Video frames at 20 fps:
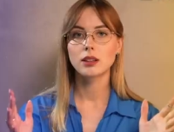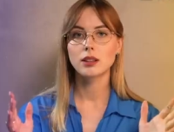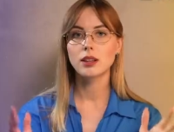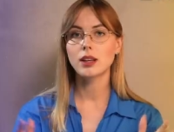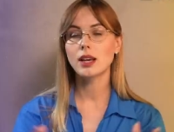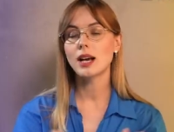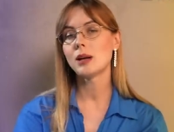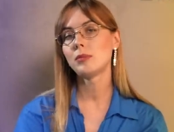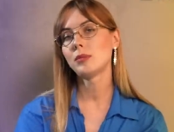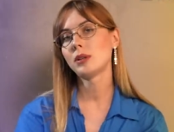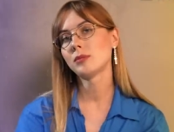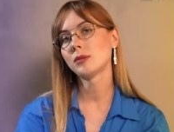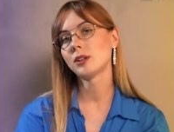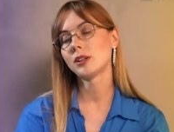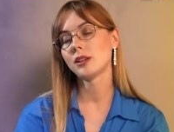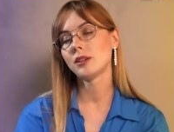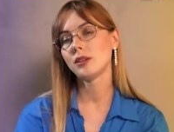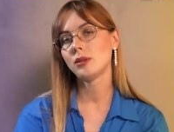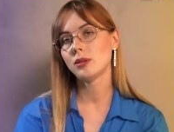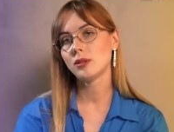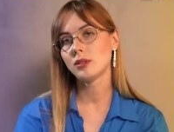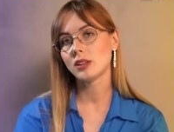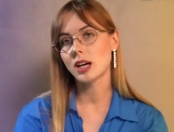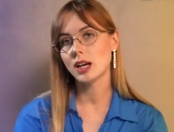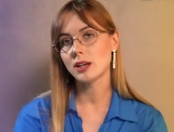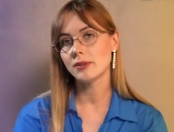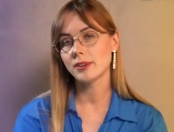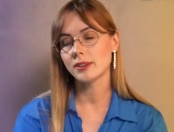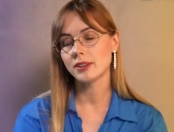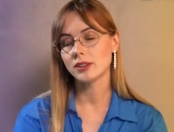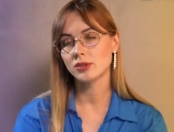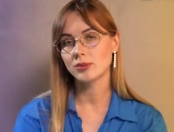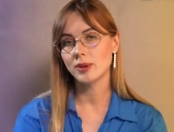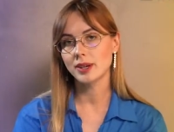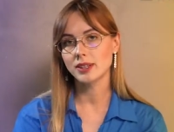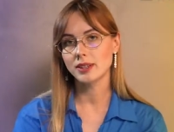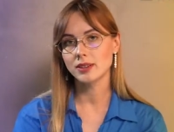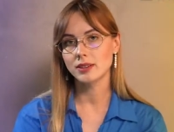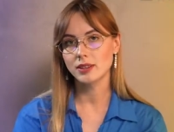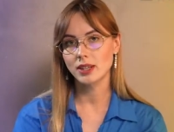The emblem got a new life in the
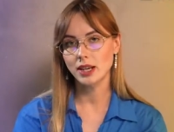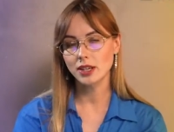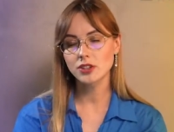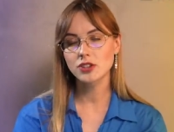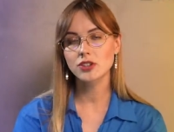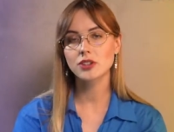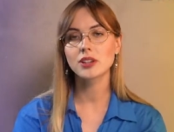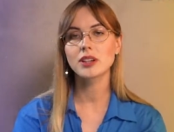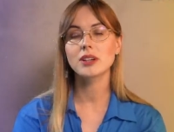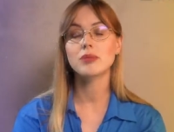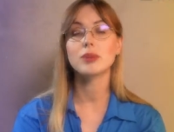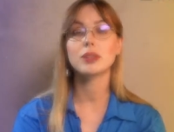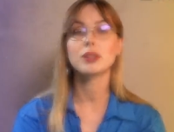20th century